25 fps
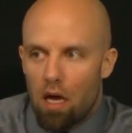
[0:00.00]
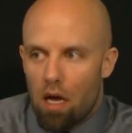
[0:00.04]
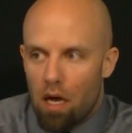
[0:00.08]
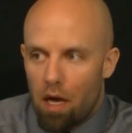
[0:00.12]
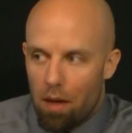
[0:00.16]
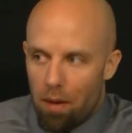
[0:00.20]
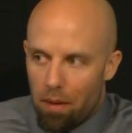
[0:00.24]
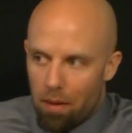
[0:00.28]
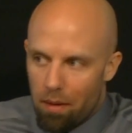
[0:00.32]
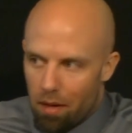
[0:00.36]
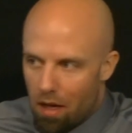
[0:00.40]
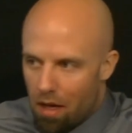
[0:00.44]

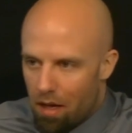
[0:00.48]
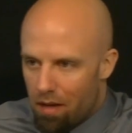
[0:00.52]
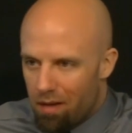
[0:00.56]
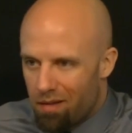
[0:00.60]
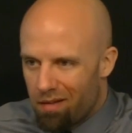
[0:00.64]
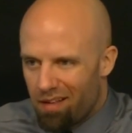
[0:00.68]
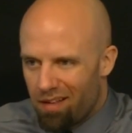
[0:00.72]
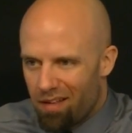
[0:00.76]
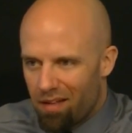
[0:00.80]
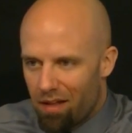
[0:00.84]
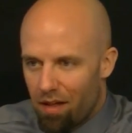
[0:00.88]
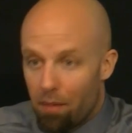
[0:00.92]

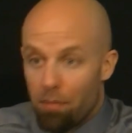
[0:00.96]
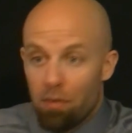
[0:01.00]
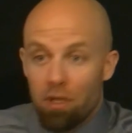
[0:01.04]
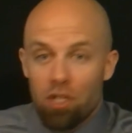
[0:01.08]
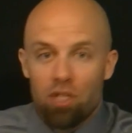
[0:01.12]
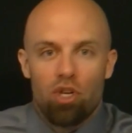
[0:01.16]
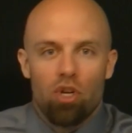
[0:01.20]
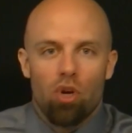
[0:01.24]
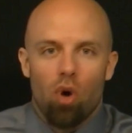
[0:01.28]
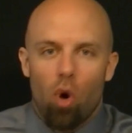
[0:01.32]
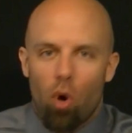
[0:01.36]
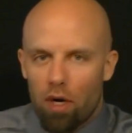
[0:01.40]
a
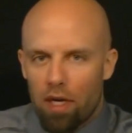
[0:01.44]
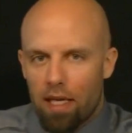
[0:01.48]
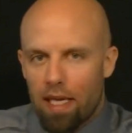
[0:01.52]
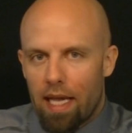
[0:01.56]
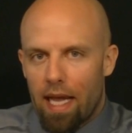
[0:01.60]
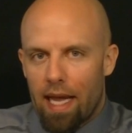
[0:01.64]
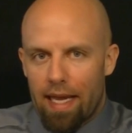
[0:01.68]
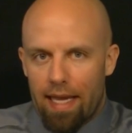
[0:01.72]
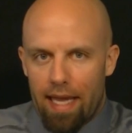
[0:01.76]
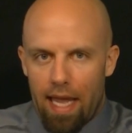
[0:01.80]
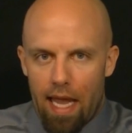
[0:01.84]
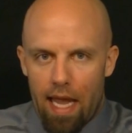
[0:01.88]
majority,
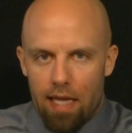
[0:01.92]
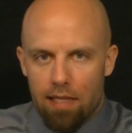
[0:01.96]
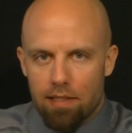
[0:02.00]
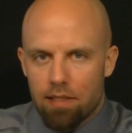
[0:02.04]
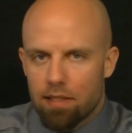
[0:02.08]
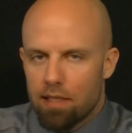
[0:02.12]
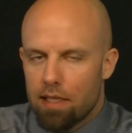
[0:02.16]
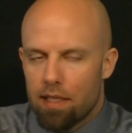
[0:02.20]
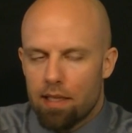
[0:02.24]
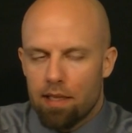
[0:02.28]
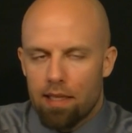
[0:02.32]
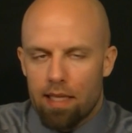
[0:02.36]
I
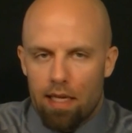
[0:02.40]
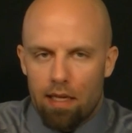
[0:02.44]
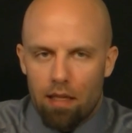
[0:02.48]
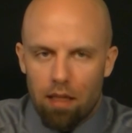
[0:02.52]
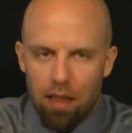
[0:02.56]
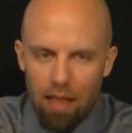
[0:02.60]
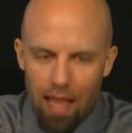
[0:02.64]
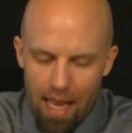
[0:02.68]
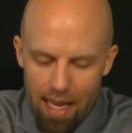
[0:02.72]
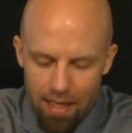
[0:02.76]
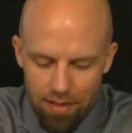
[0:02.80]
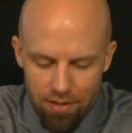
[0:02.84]
guess, in the
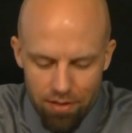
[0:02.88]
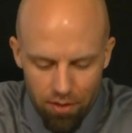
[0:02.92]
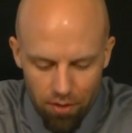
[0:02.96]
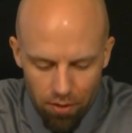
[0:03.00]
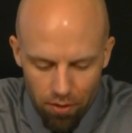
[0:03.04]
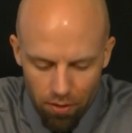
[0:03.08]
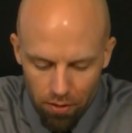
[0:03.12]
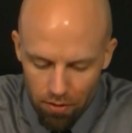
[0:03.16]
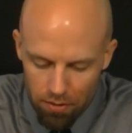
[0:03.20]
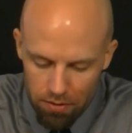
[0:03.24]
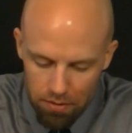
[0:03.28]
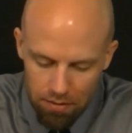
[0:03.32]

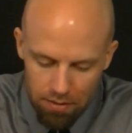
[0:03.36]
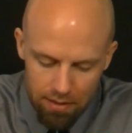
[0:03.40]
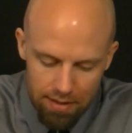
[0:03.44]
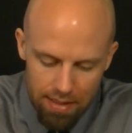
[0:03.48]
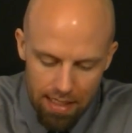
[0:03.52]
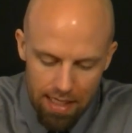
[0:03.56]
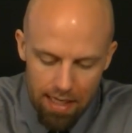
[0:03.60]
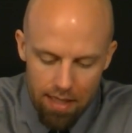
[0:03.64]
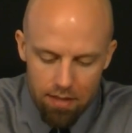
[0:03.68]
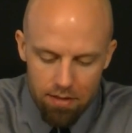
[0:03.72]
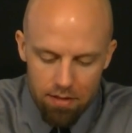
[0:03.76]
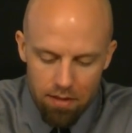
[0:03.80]
classical
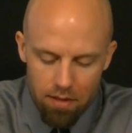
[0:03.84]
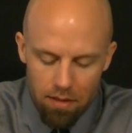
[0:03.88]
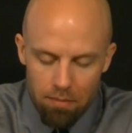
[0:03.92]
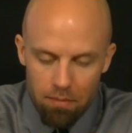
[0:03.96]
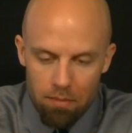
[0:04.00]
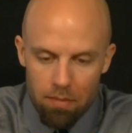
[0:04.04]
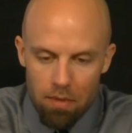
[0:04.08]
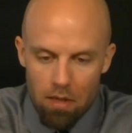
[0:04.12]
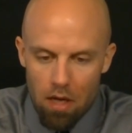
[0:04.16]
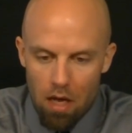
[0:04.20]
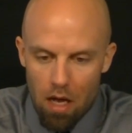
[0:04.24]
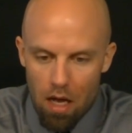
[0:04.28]

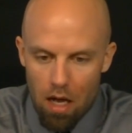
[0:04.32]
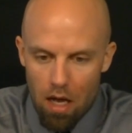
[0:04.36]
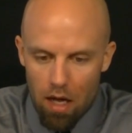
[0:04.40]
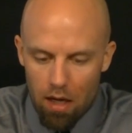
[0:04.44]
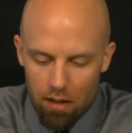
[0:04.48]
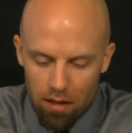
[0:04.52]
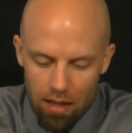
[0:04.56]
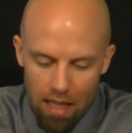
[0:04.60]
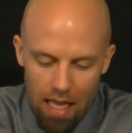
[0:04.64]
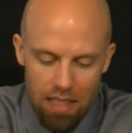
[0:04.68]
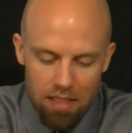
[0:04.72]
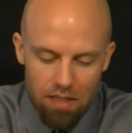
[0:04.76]
deism
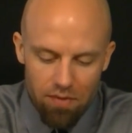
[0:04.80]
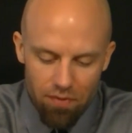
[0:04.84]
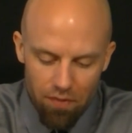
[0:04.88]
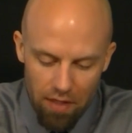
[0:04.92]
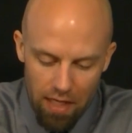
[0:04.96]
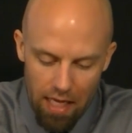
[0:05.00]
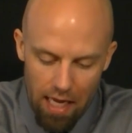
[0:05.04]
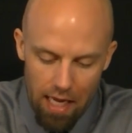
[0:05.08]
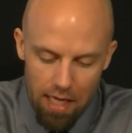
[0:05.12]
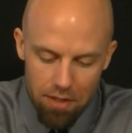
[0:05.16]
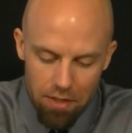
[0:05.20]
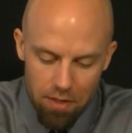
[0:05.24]

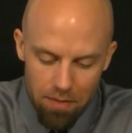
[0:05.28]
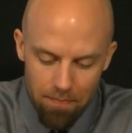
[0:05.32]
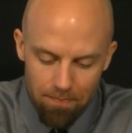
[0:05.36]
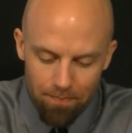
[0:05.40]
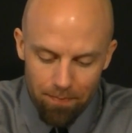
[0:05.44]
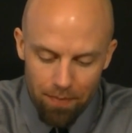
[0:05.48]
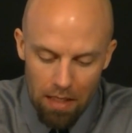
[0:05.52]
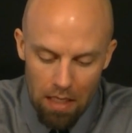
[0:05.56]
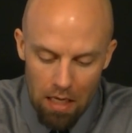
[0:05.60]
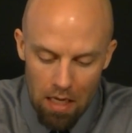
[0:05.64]
classification.